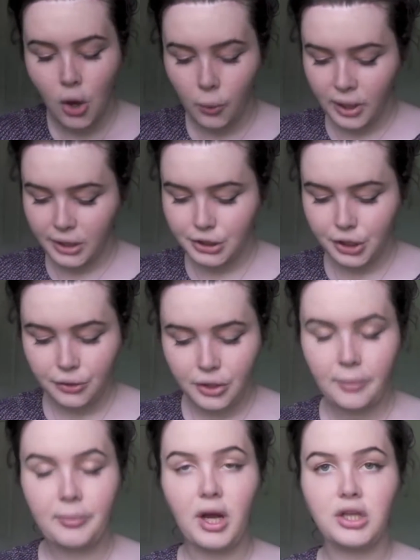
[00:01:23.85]
When I showed
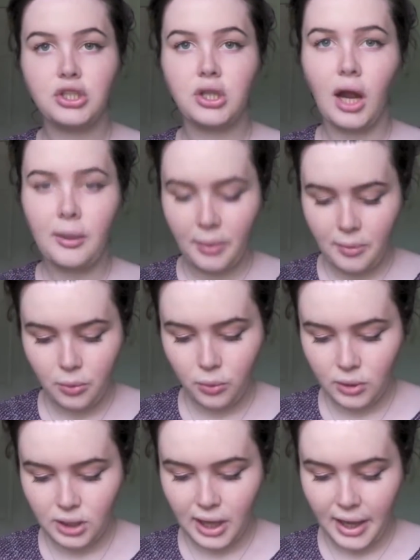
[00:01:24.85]
their brush, a lot of people
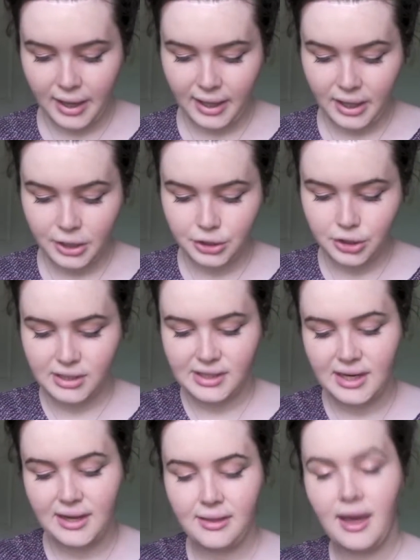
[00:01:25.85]
were like
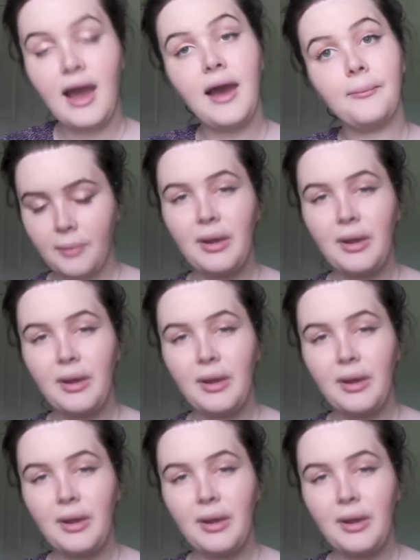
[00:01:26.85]
interested in that.